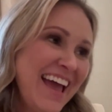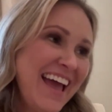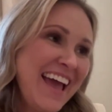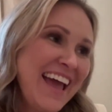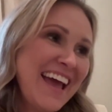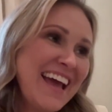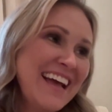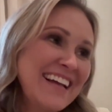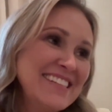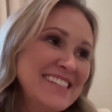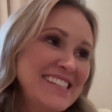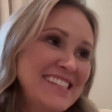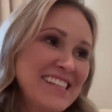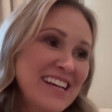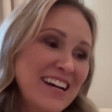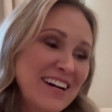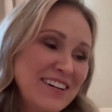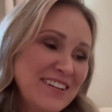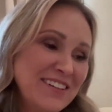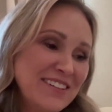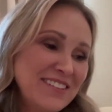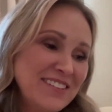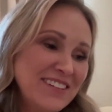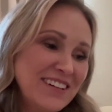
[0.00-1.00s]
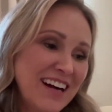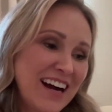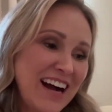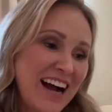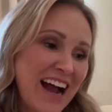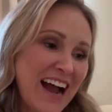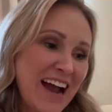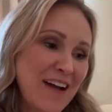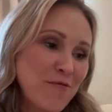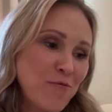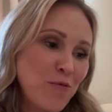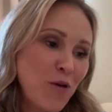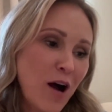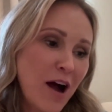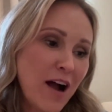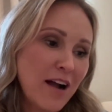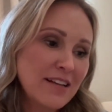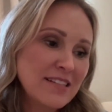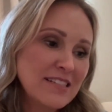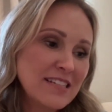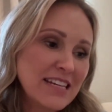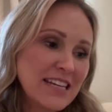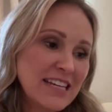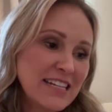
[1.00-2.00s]
And so I
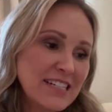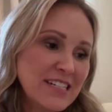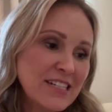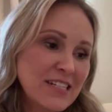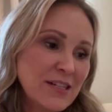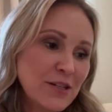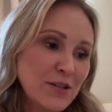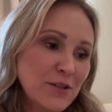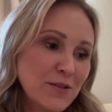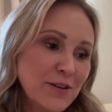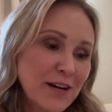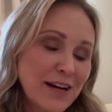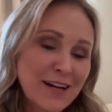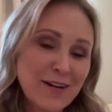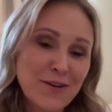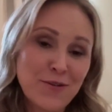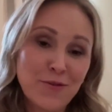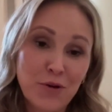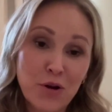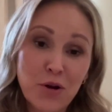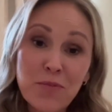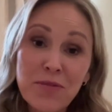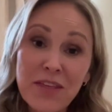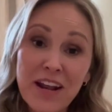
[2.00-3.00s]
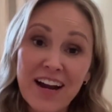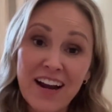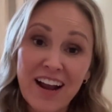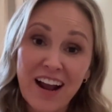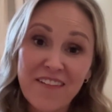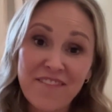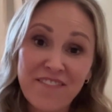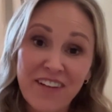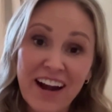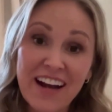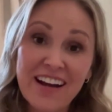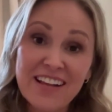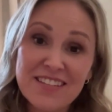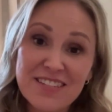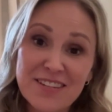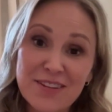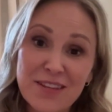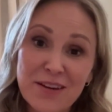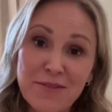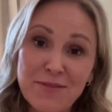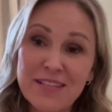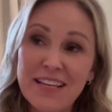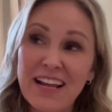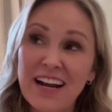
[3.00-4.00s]
walked into a group that I got invited to
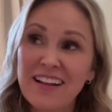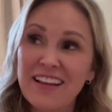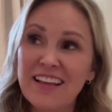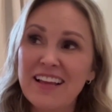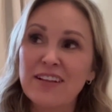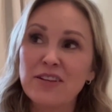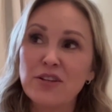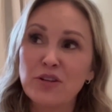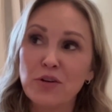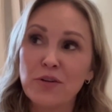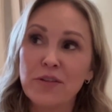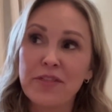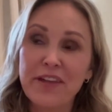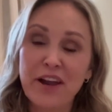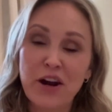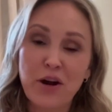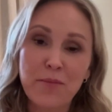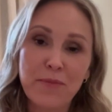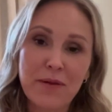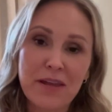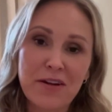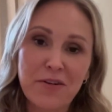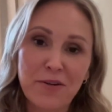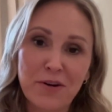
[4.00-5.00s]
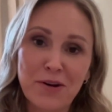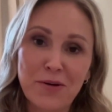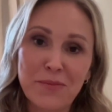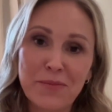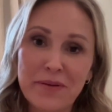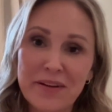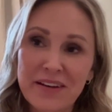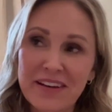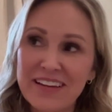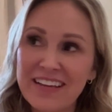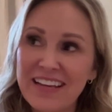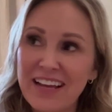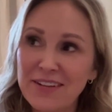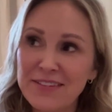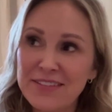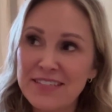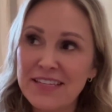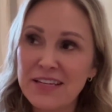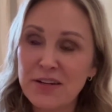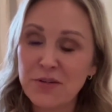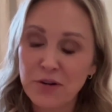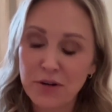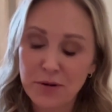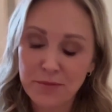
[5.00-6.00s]
that was kind of like a little therapy group,
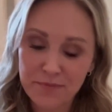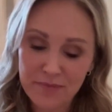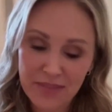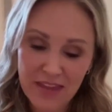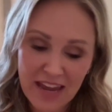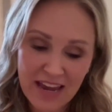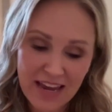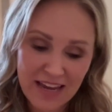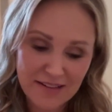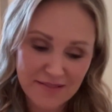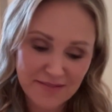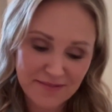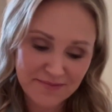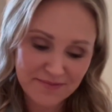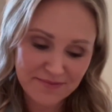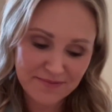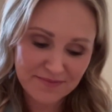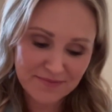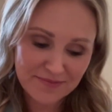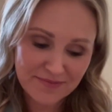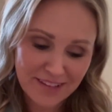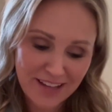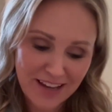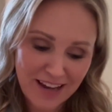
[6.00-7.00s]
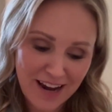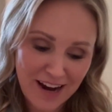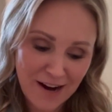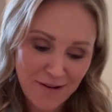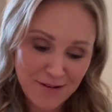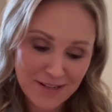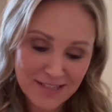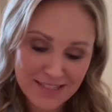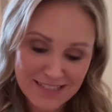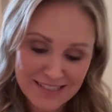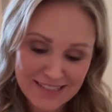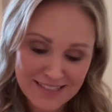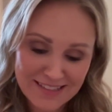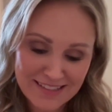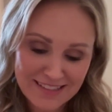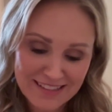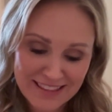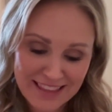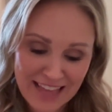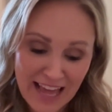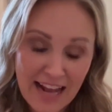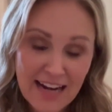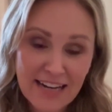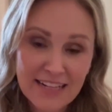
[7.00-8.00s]
counseling group. And I wasn't
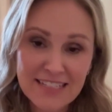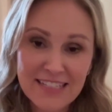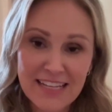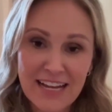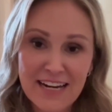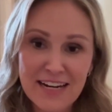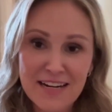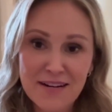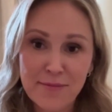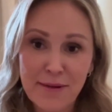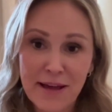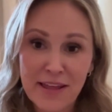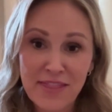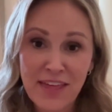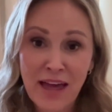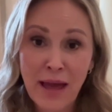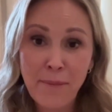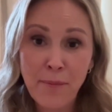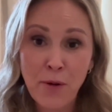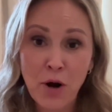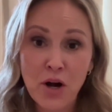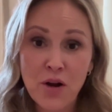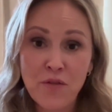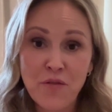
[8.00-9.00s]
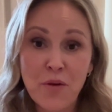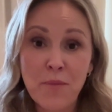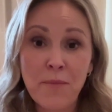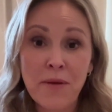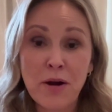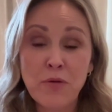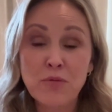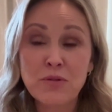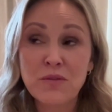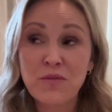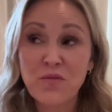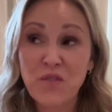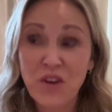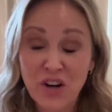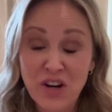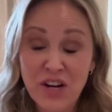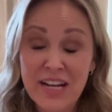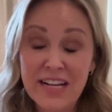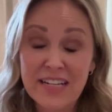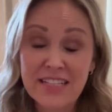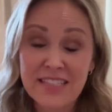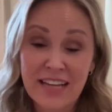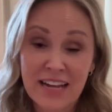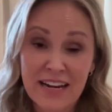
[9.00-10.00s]
that excited about that part of it, but I was very
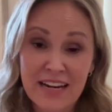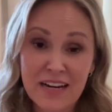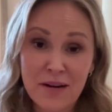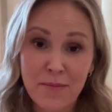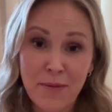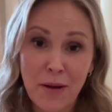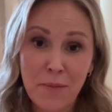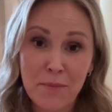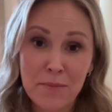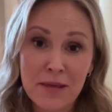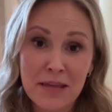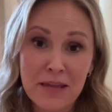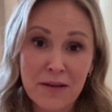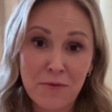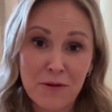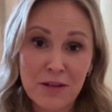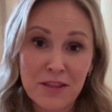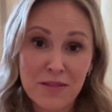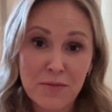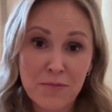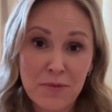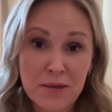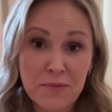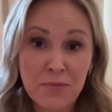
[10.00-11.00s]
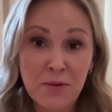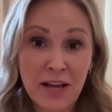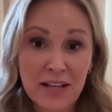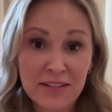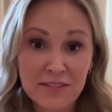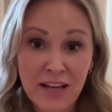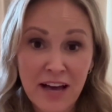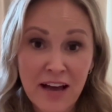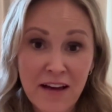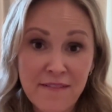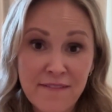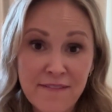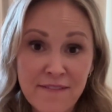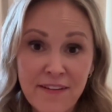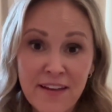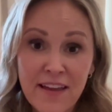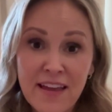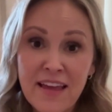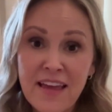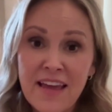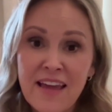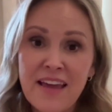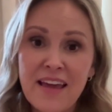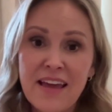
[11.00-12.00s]
excited about being with the people I love
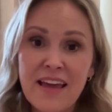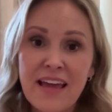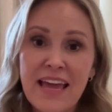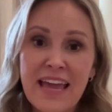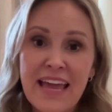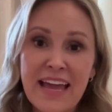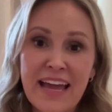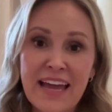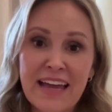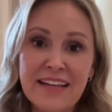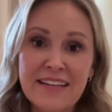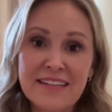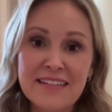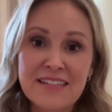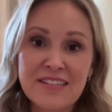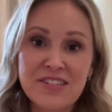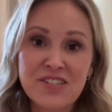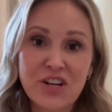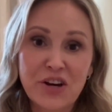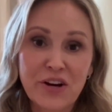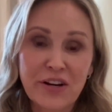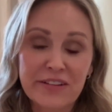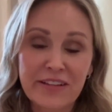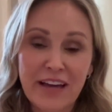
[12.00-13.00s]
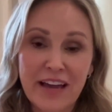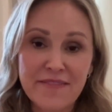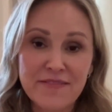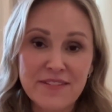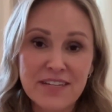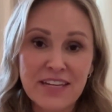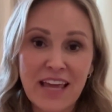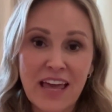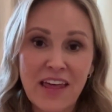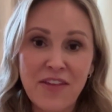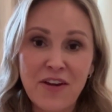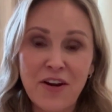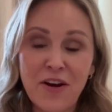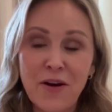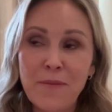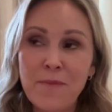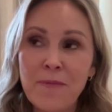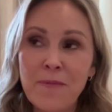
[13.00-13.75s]
and sharing life together.